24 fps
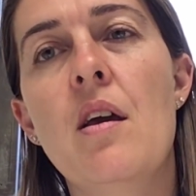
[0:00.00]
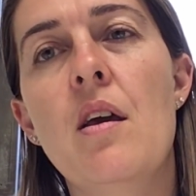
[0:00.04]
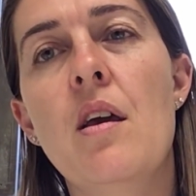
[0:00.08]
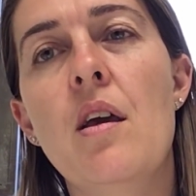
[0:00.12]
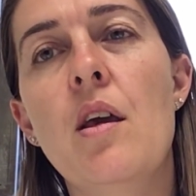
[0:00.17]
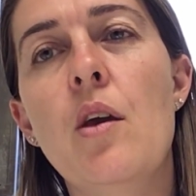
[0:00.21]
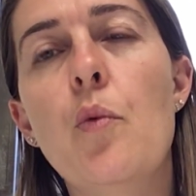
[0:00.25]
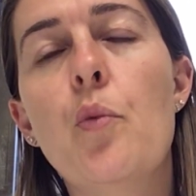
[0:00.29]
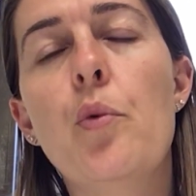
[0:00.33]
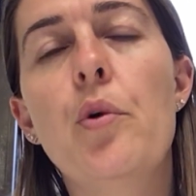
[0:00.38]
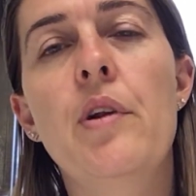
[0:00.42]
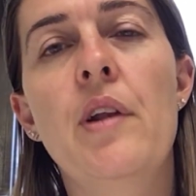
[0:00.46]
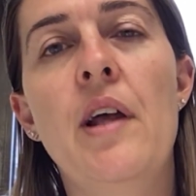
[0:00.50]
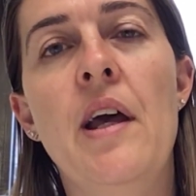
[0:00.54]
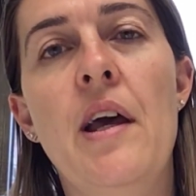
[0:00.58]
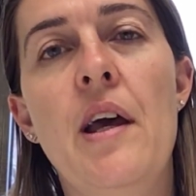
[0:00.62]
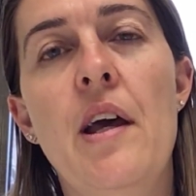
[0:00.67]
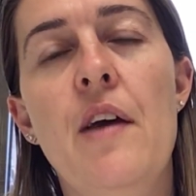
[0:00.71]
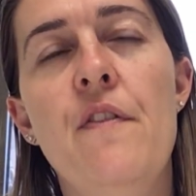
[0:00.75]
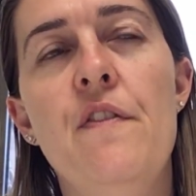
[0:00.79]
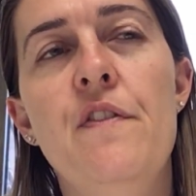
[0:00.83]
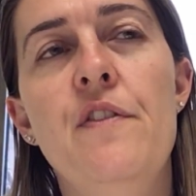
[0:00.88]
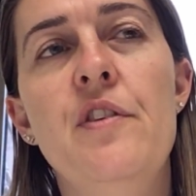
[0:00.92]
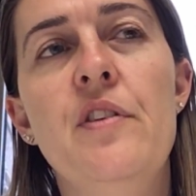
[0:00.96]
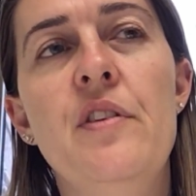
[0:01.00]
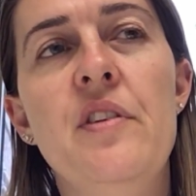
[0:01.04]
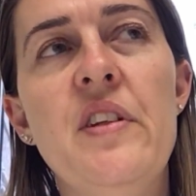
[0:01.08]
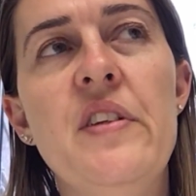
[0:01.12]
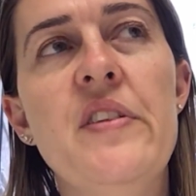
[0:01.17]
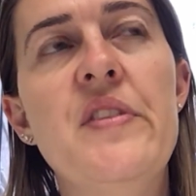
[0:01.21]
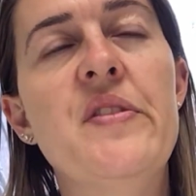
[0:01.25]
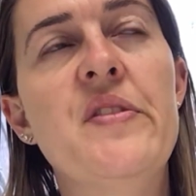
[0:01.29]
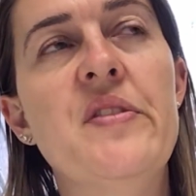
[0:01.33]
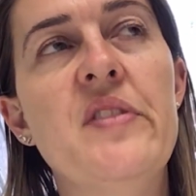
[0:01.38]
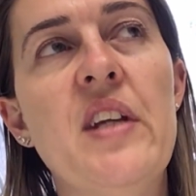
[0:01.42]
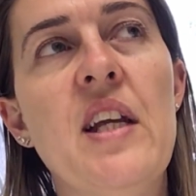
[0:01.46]
it will have the
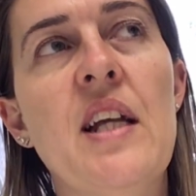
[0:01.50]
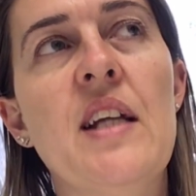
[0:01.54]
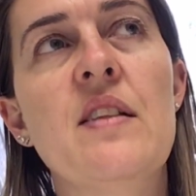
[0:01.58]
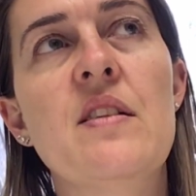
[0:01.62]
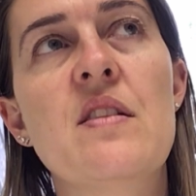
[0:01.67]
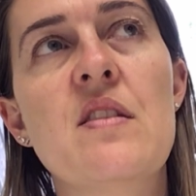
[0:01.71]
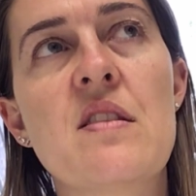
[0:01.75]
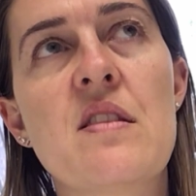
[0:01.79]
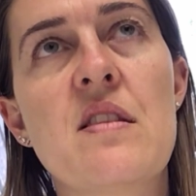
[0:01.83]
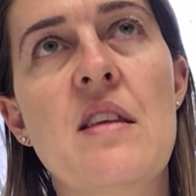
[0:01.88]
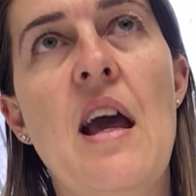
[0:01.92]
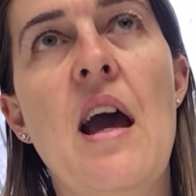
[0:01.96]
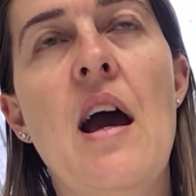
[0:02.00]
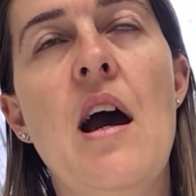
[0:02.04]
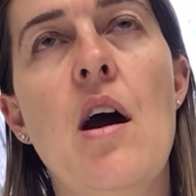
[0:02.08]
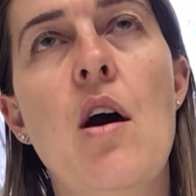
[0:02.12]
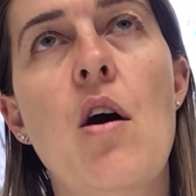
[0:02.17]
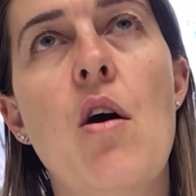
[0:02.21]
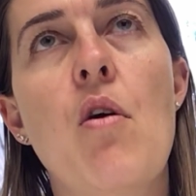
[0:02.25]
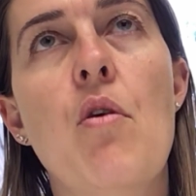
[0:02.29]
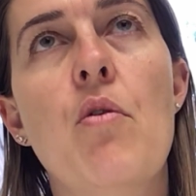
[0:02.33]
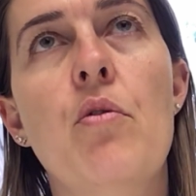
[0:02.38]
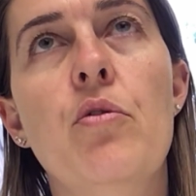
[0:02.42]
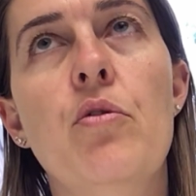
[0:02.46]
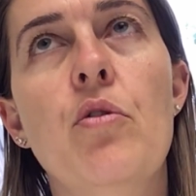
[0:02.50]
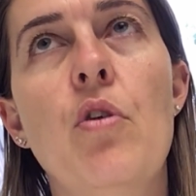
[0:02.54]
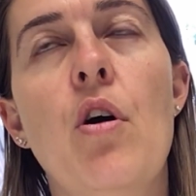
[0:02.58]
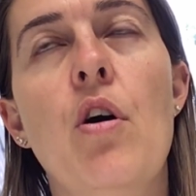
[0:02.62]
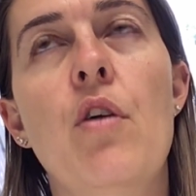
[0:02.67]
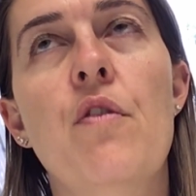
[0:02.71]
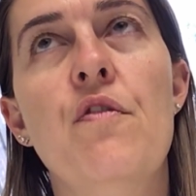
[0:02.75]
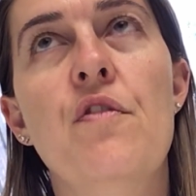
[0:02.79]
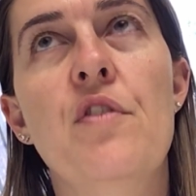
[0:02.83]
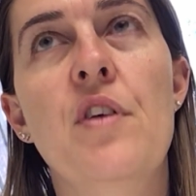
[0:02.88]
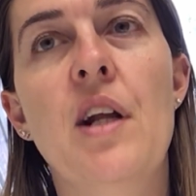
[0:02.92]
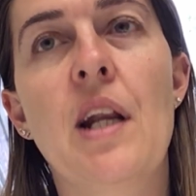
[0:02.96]
distinct sound
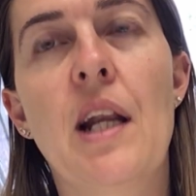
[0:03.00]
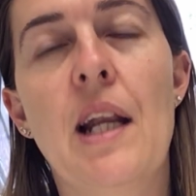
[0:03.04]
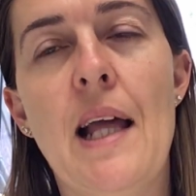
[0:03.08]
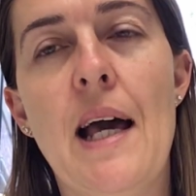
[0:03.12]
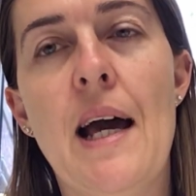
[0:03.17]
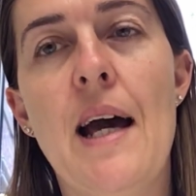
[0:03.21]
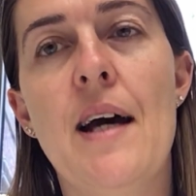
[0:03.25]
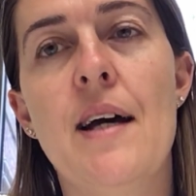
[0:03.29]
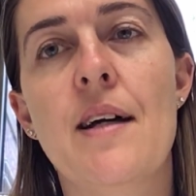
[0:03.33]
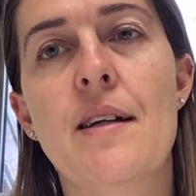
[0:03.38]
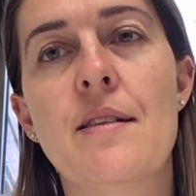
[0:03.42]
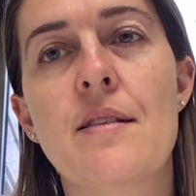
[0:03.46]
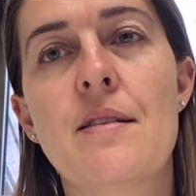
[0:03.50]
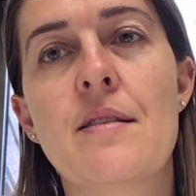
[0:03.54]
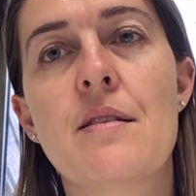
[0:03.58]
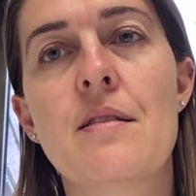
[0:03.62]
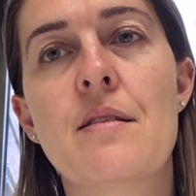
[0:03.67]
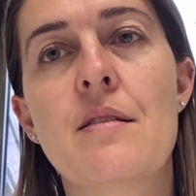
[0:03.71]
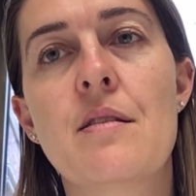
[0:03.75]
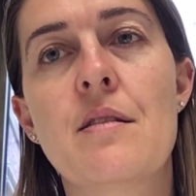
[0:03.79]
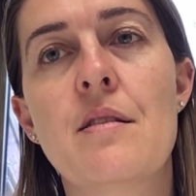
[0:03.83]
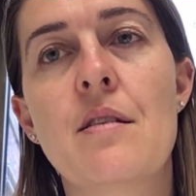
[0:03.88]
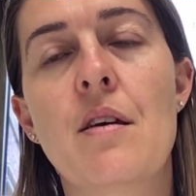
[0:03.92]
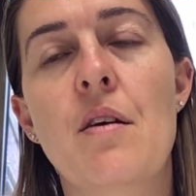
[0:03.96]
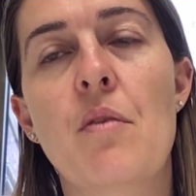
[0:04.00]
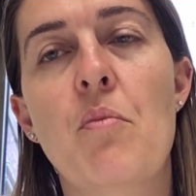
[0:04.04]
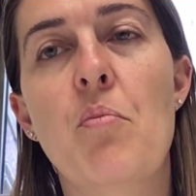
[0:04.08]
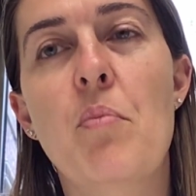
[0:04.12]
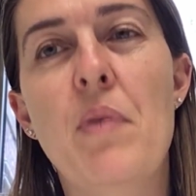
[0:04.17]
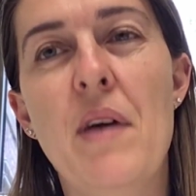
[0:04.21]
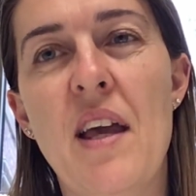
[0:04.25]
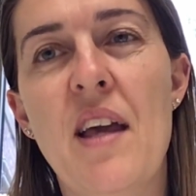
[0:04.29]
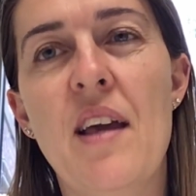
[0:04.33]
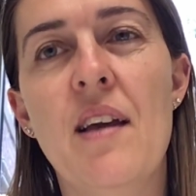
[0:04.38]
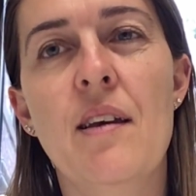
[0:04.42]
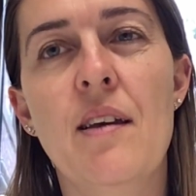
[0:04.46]
of glass
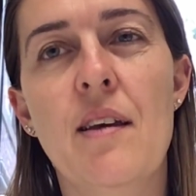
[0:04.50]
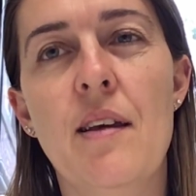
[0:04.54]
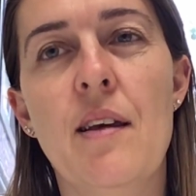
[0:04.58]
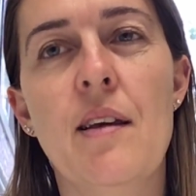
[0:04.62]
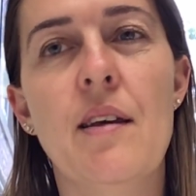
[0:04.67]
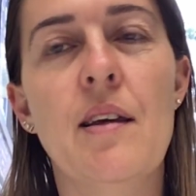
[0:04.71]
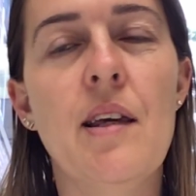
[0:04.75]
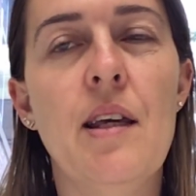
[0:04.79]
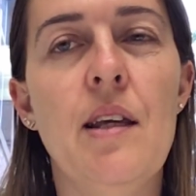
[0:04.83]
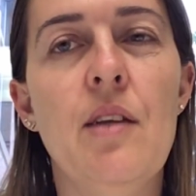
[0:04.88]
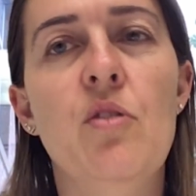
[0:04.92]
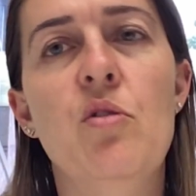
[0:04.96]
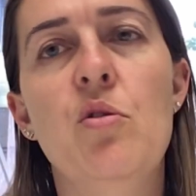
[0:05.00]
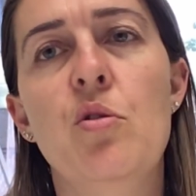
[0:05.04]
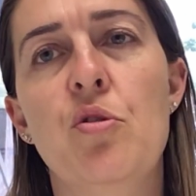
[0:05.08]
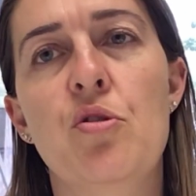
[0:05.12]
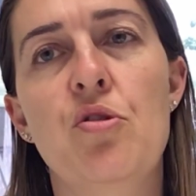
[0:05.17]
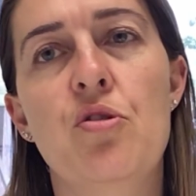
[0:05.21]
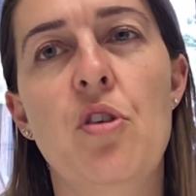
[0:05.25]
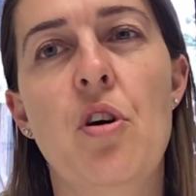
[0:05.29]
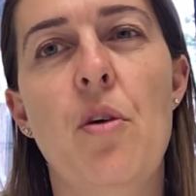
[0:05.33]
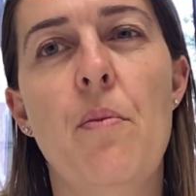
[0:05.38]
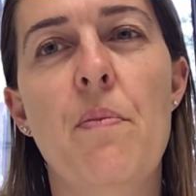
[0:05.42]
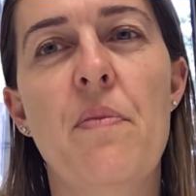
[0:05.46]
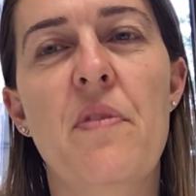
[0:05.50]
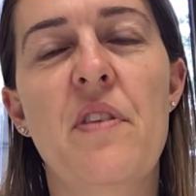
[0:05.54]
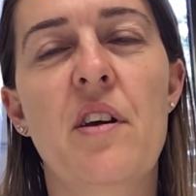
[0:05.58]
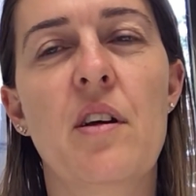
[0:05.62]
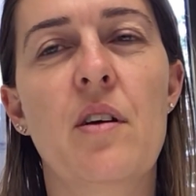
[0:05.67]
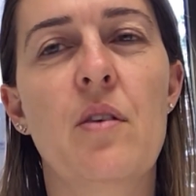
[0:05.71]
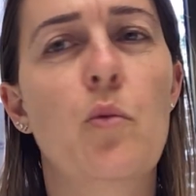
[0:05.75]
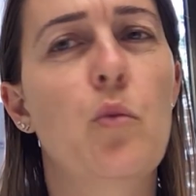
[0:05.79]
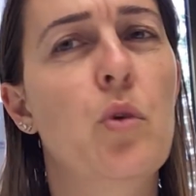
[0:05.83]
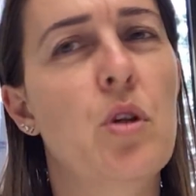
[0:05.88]
banging into something,